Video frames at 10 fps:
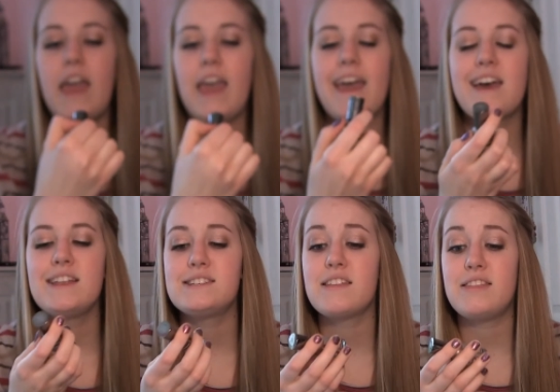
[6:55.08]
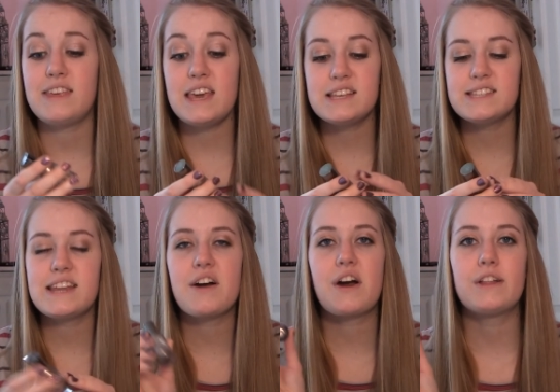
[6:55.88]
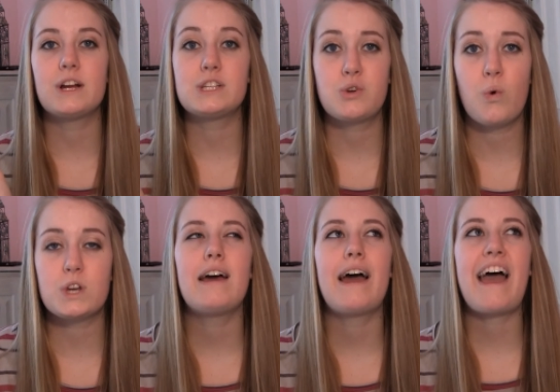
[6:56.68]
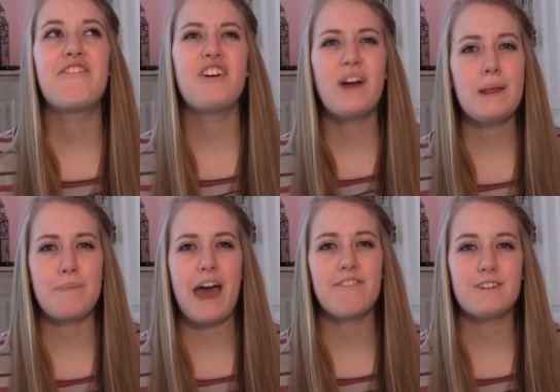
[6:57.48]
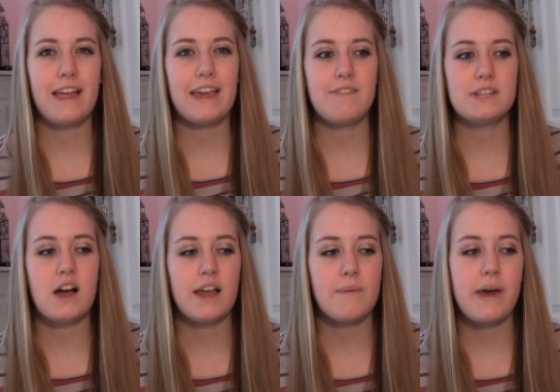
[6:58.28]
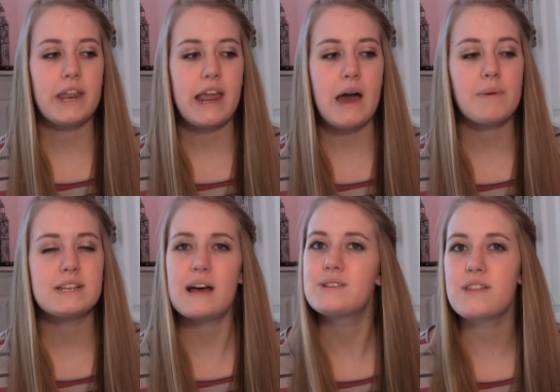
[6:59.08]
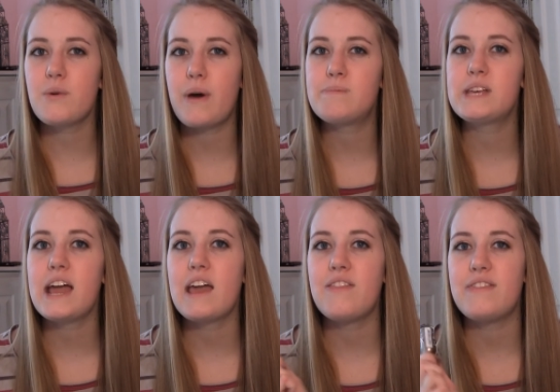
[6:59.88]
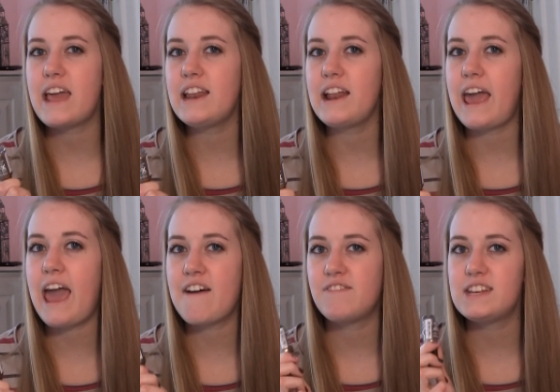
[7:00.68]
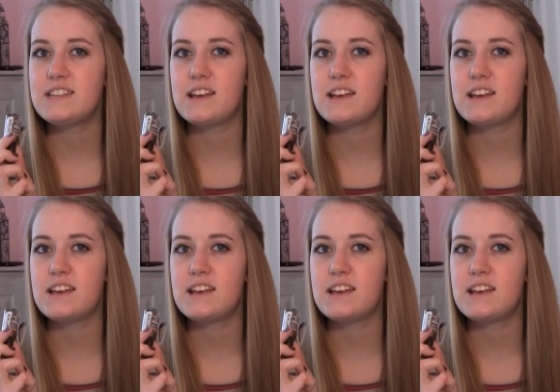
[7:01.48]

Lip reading: And this nail color is gorgeous. I feel kind of bad for like even talking about it now, because I was on the website and they didn't have this